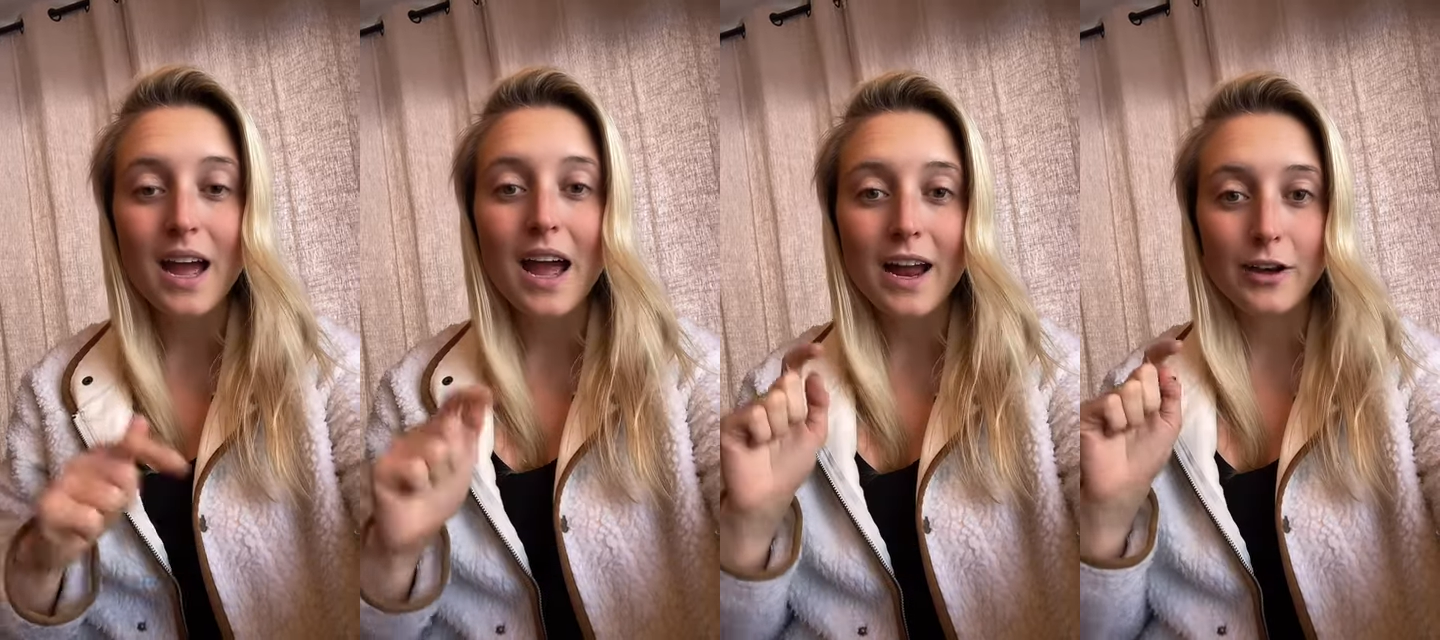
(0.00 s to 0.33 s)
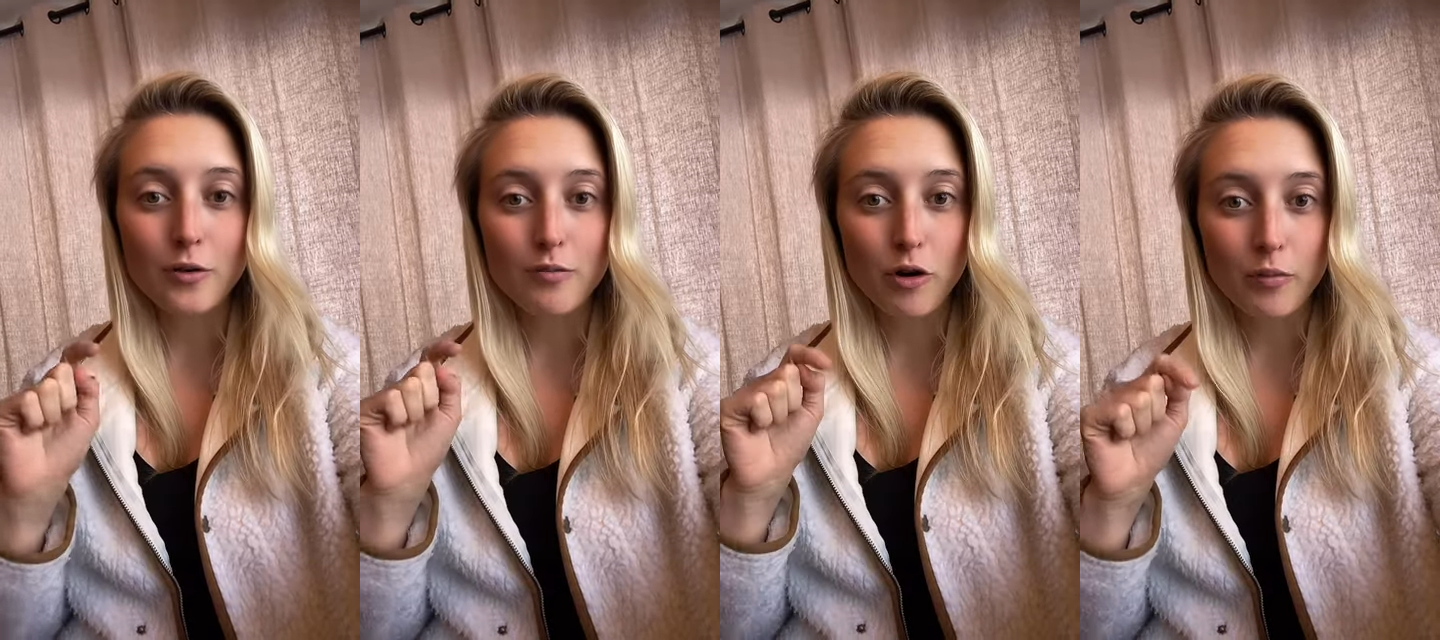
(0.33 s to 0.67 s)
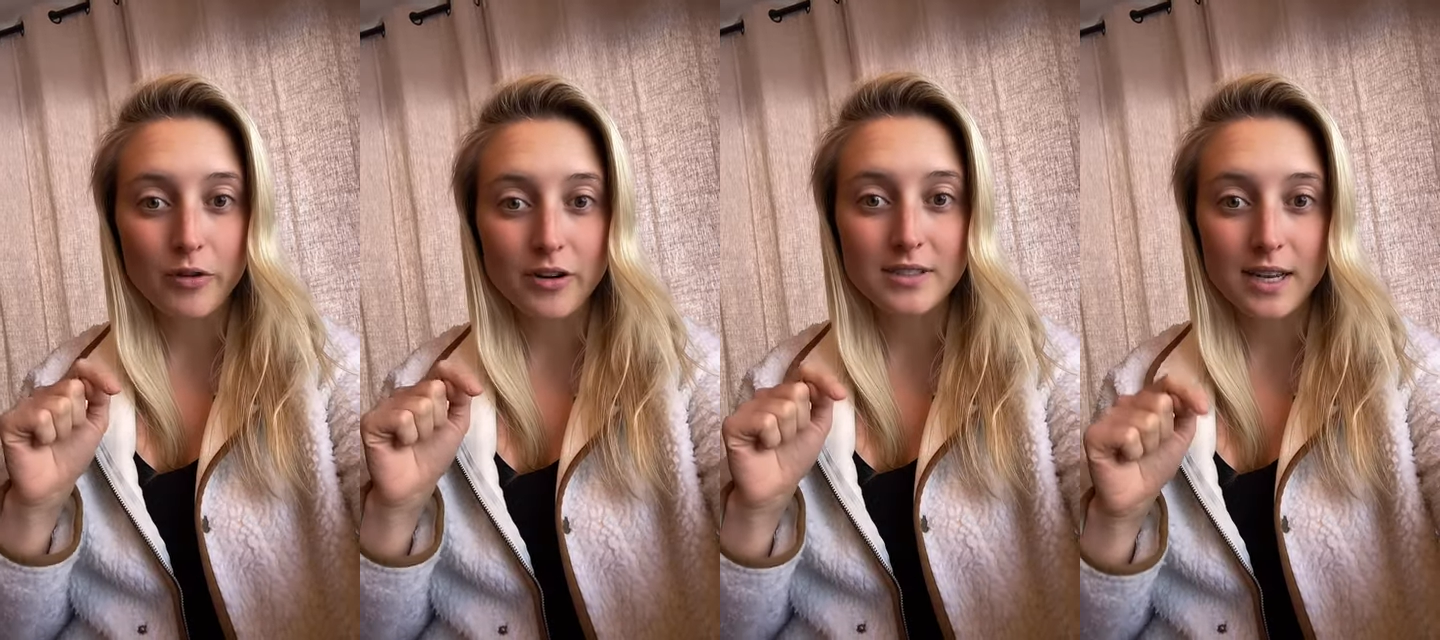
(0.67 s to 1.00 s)
and your
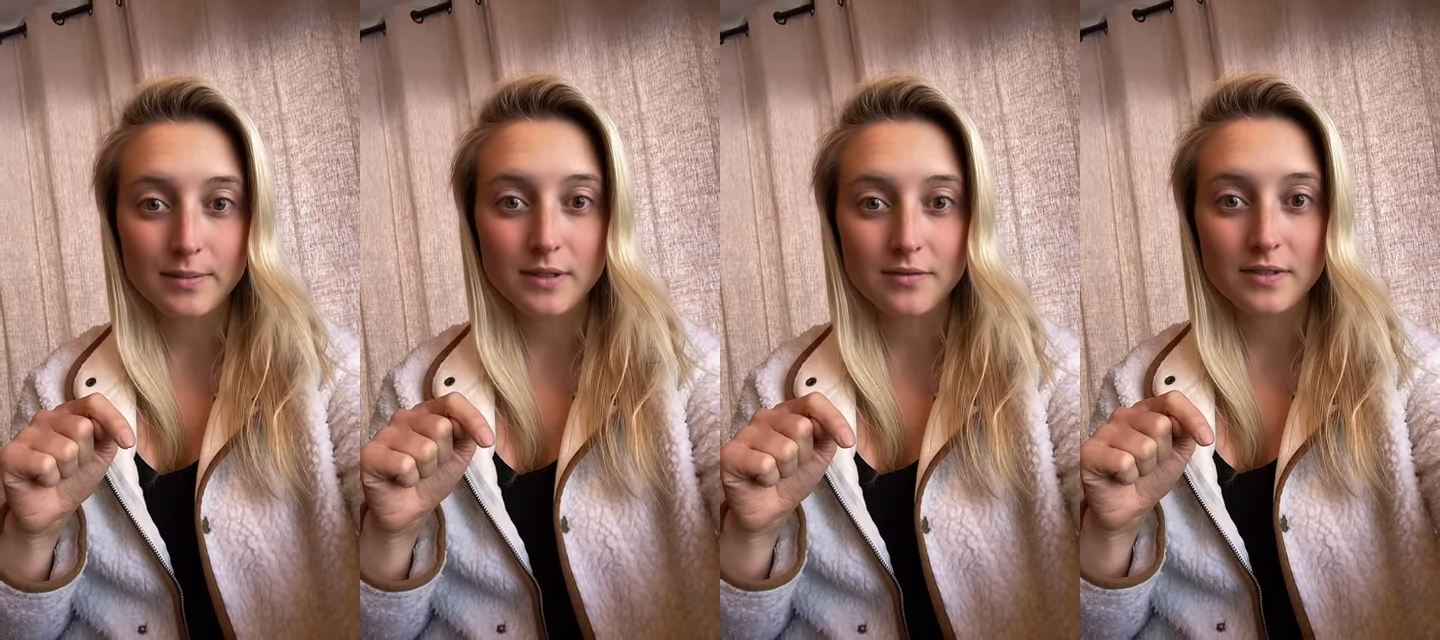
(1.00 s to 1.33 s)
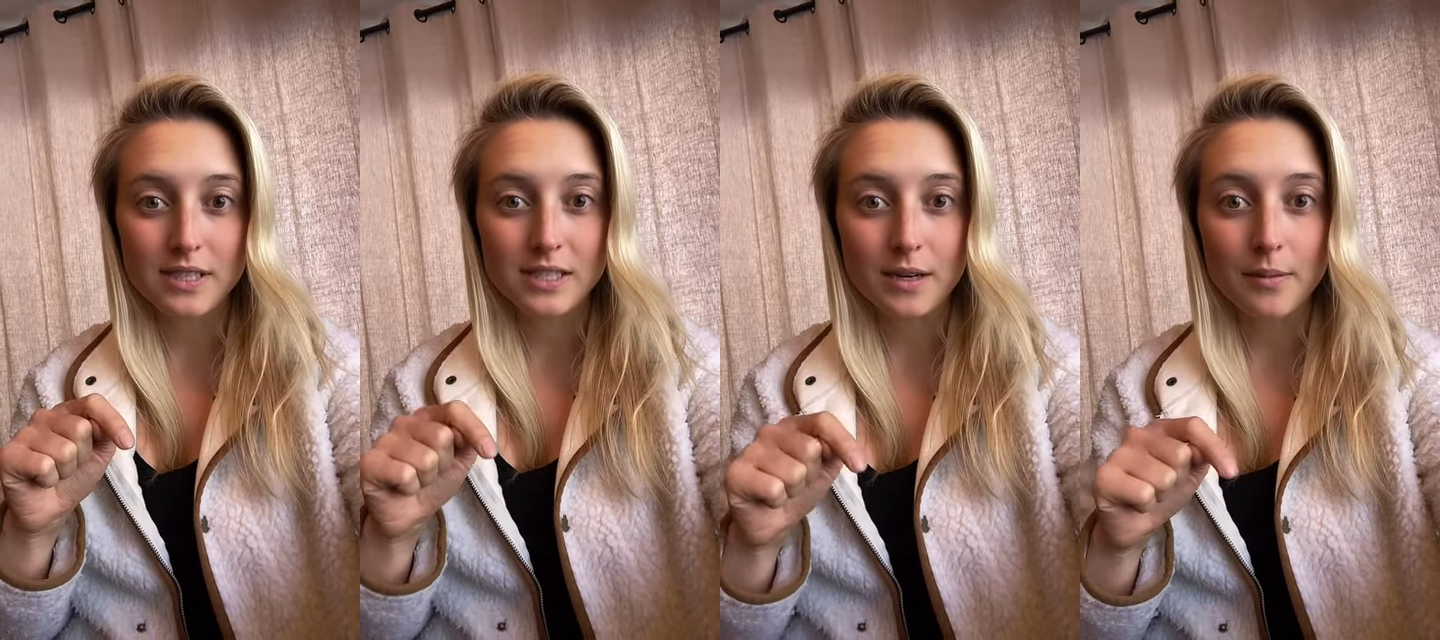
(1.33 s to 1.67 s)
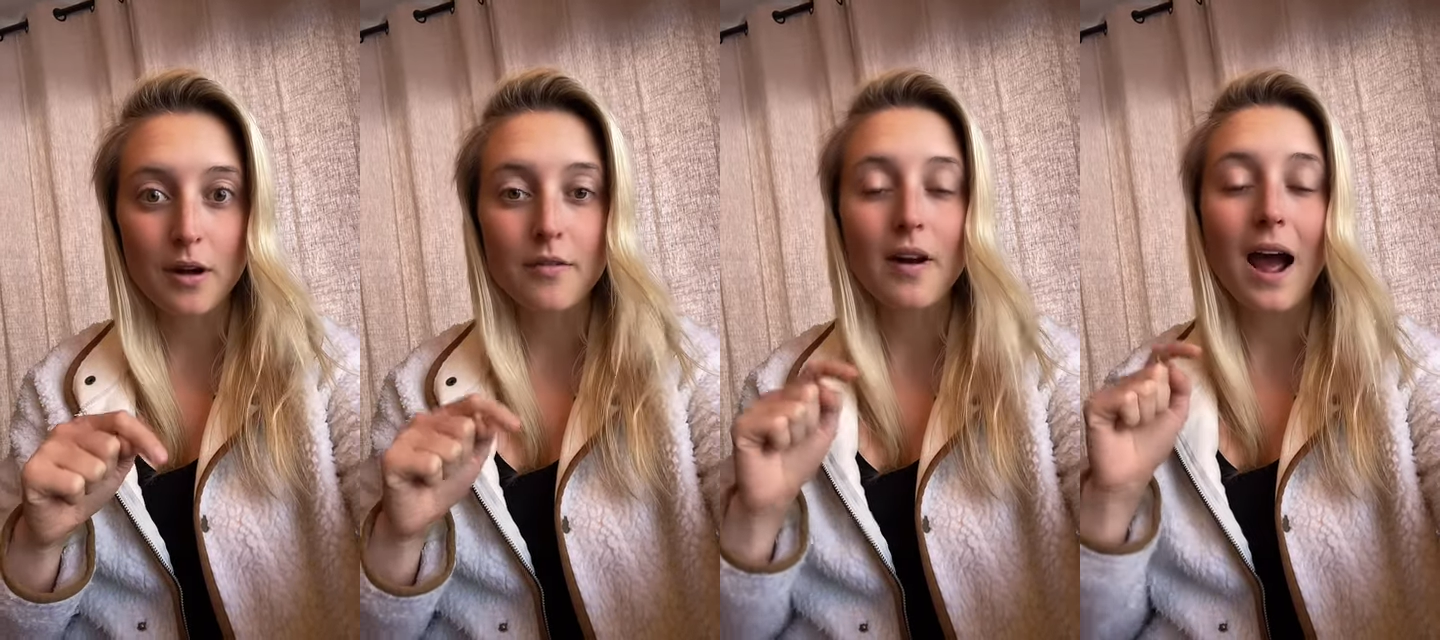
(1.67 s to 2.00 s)
proprioceptive system
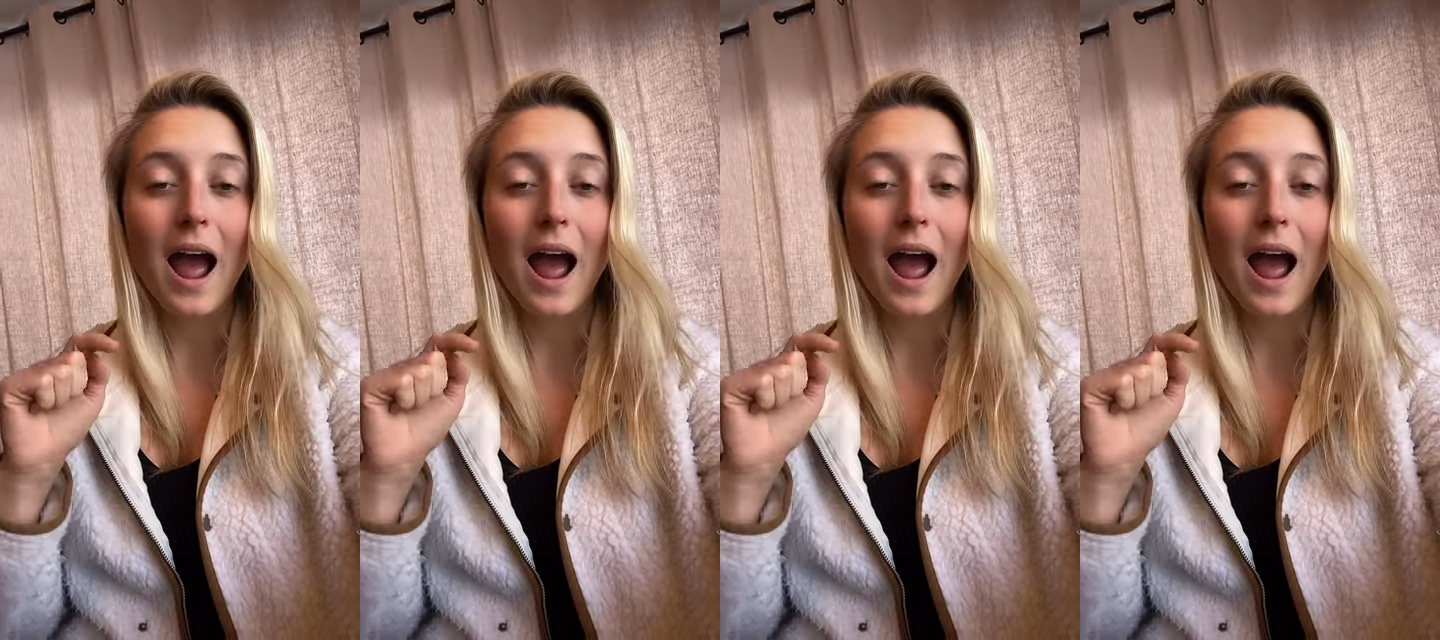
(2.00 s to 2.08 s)
of